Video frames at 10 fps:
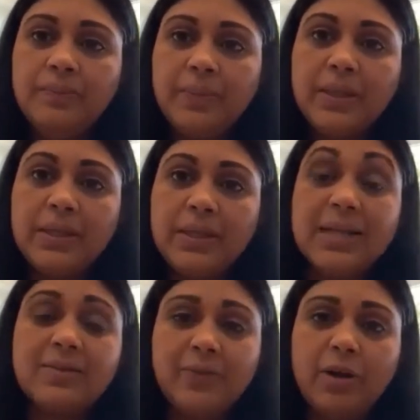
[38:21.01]
because that's a
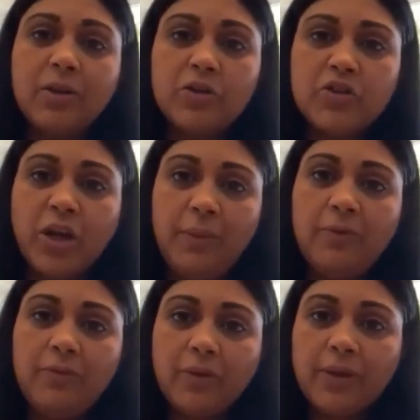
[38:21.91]
very legitimate
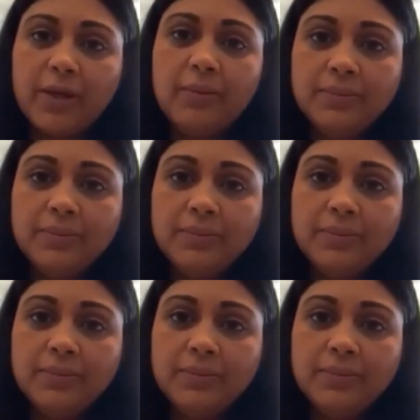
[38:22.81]
feeling.